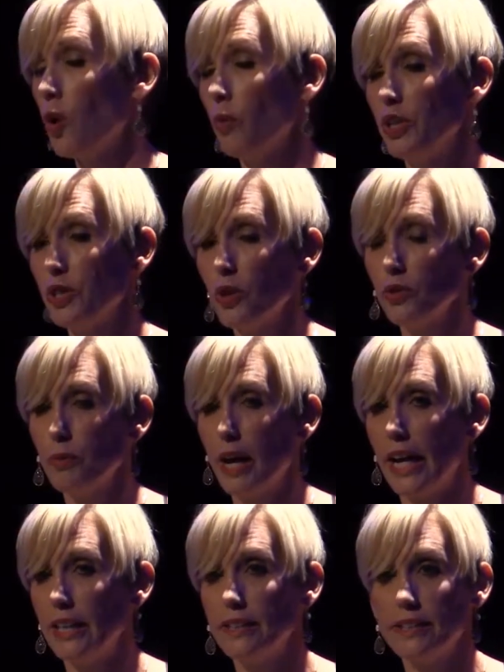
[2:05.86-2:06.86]
We told
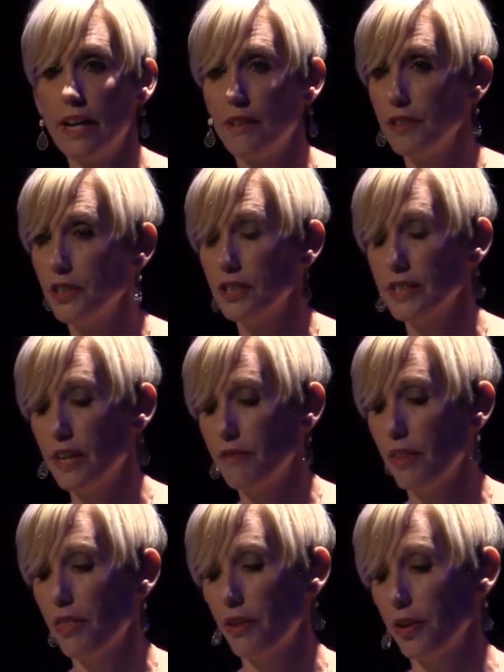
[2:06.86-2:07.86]
Ryan 7 or
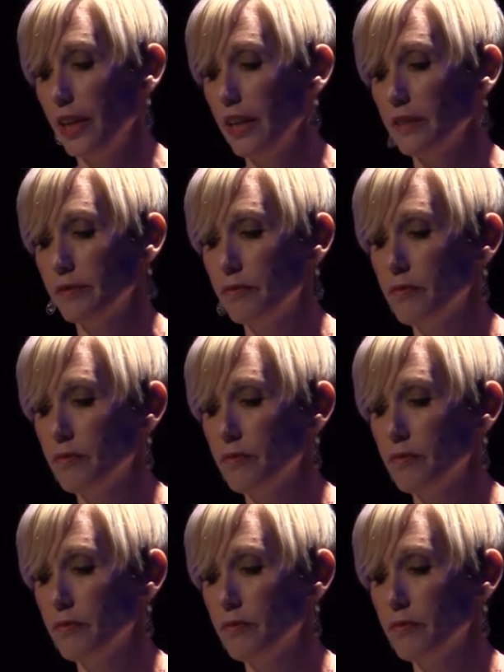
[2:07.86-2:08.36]
7:30,